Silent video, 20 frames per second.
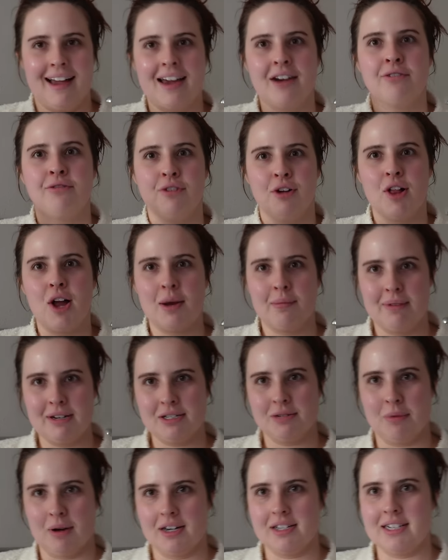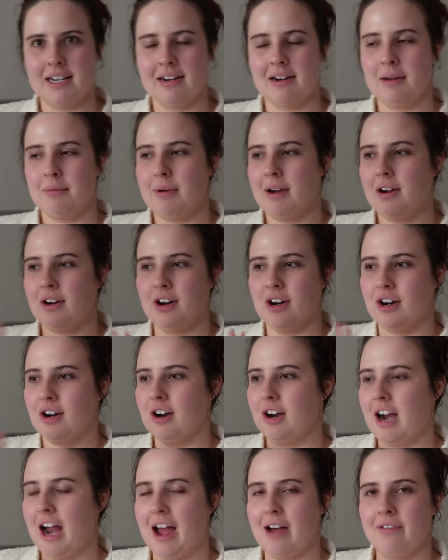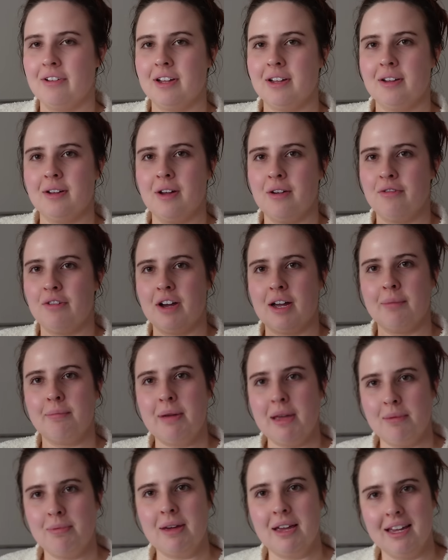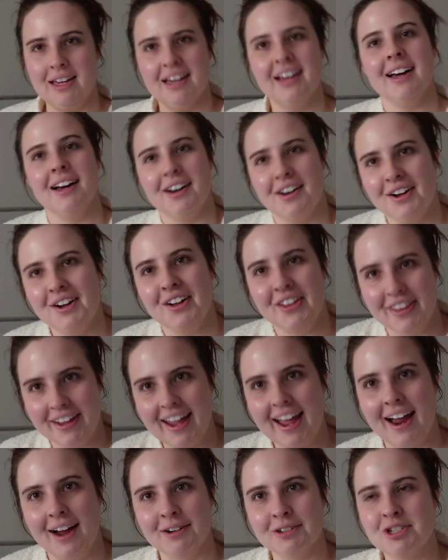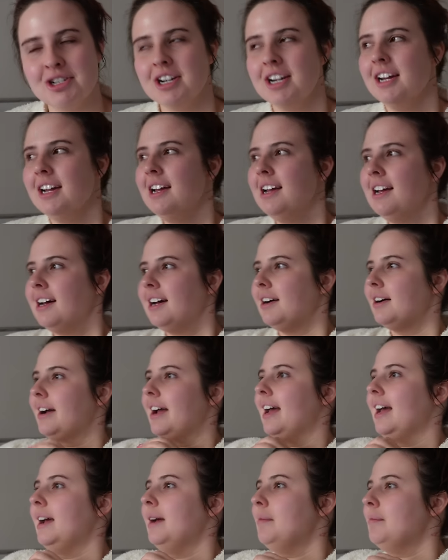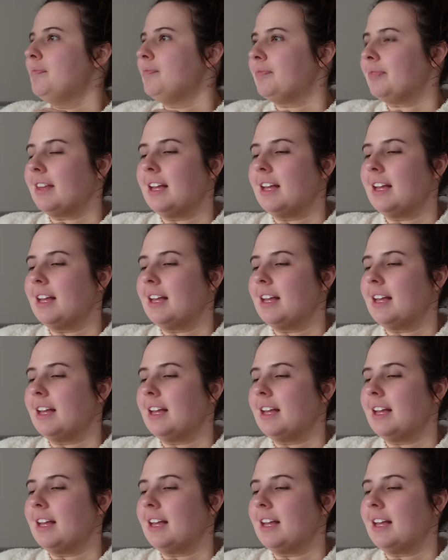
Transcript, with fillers: had a full-on mental breakdown about her having a fucking pee-pee on the couch, okay?